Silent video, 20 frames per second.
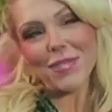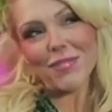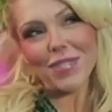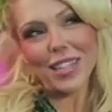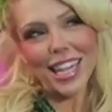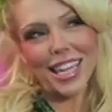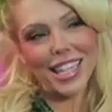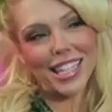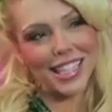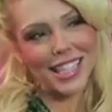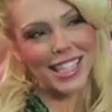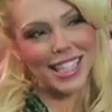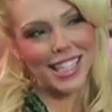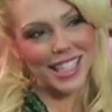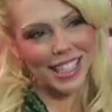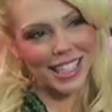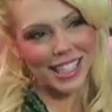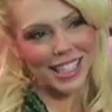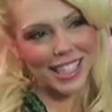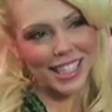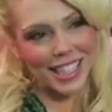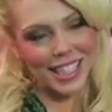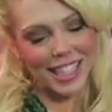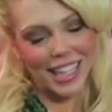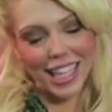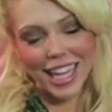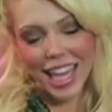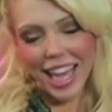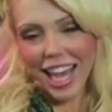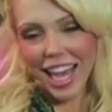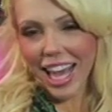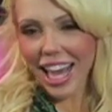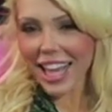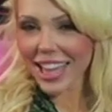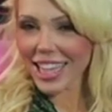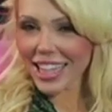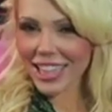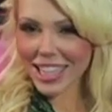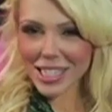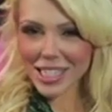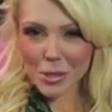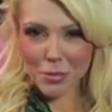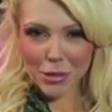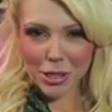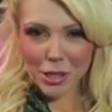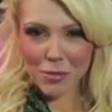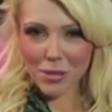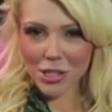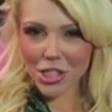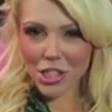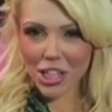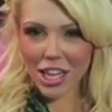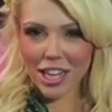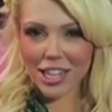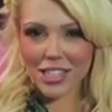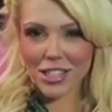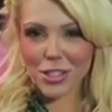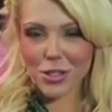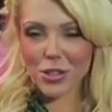What else? I think that's pretty much it.